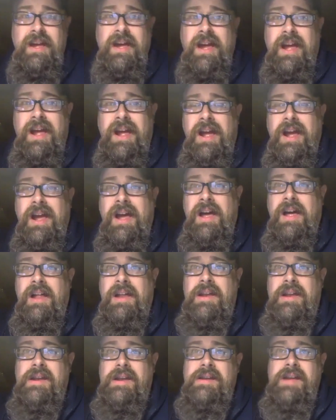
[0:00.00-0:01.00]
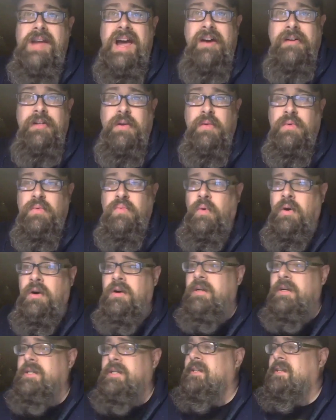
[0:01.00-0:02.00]
and how they would
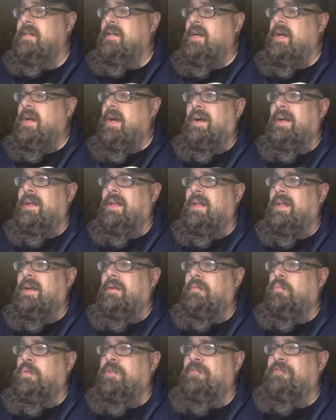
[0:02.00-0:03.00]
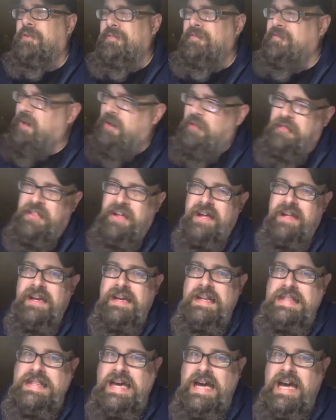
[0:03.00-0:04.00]
work, we sort of felt
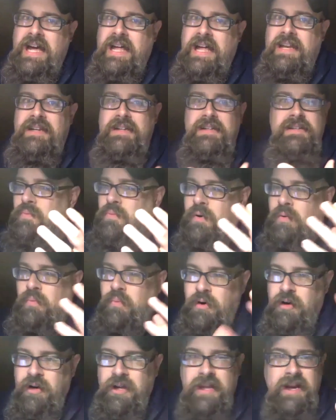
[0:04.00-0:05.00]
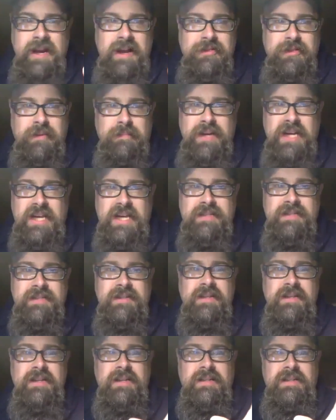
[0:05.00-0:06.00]
that we're working out the
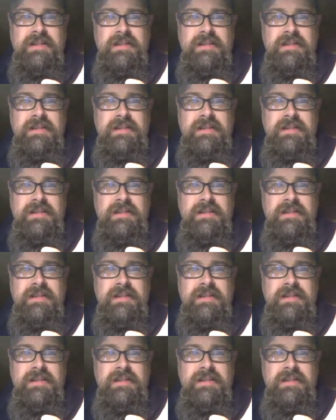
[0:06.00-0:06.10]
basic